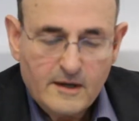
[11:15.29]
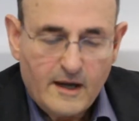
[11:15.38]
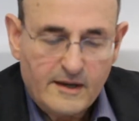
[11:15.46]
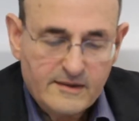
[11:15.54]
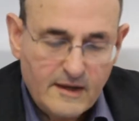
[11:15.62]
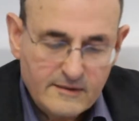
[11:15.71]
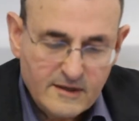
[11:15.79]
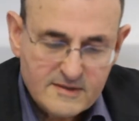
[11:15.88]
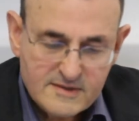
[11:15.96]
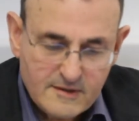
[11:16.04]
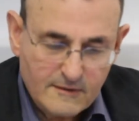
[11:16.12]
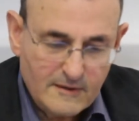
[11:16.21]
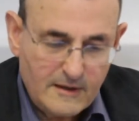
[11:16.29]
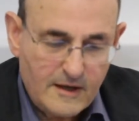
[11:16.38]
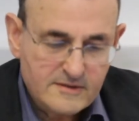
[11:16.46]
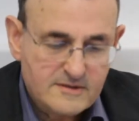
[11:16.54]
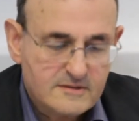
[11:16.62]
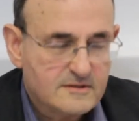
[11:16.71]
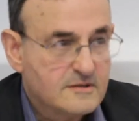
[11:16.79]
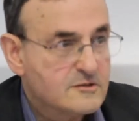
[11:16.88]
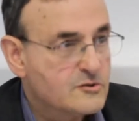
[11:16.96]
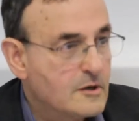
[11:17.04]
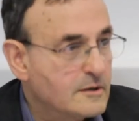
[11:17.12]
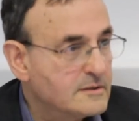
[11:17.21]
And that externalizes the
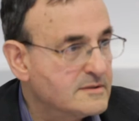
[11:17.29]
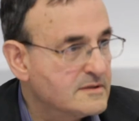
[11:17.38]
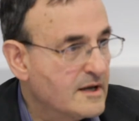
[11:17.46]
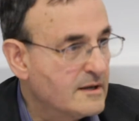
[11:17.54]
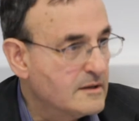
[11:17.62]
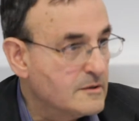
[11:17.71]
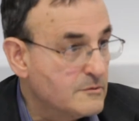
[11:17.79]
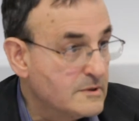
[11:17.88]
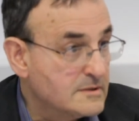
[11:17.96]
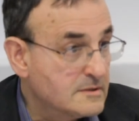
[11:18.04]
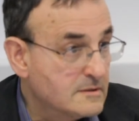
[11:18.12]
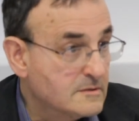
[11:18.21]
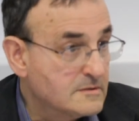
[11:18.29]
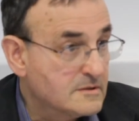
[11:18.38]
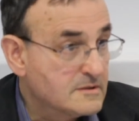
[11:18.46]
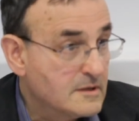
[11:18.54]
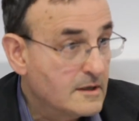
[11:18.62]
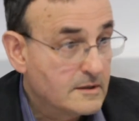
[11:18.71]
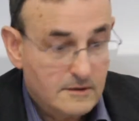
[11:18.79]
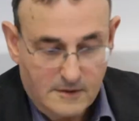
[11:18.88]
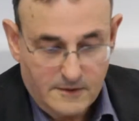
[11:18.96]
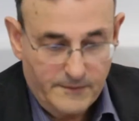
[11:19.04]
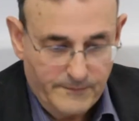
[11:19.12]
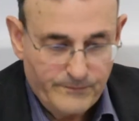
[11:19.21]
shocks and the risk to society.